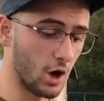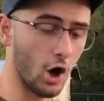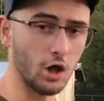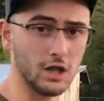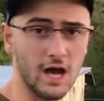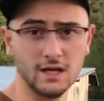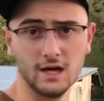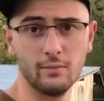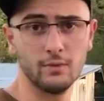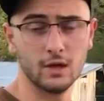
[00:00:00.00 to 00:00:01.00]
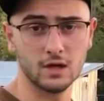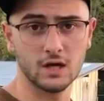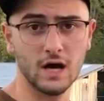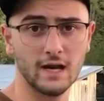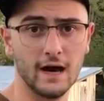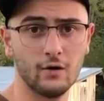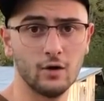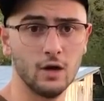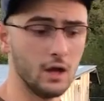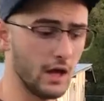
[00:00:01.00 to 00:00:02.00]
all lined up, cut
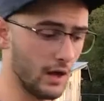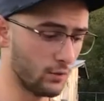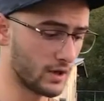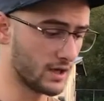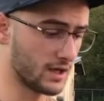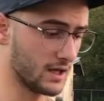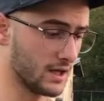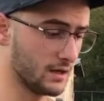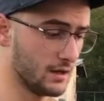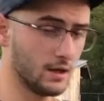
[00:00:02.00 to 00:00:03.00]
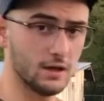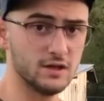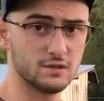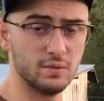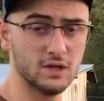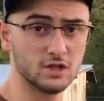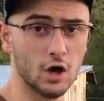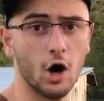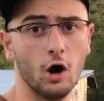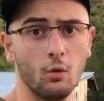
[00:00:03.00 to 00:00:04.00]
out, and we're gonna get this piece
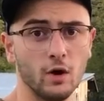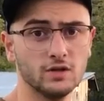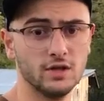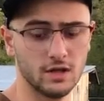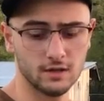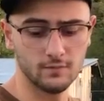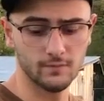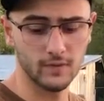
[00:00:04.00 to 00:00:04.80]
all welded in.